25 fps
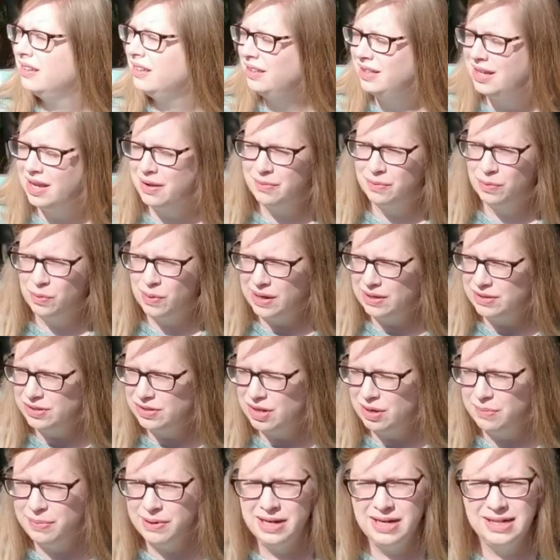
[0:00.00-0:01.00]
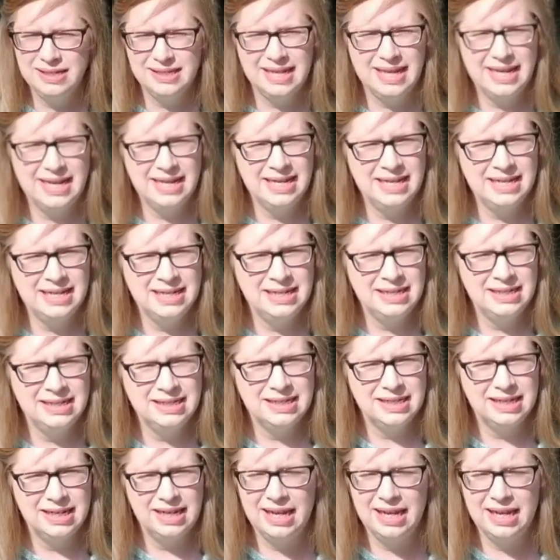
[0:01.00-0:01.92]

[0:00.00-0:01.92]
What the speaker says: Yeah, wild strawberries and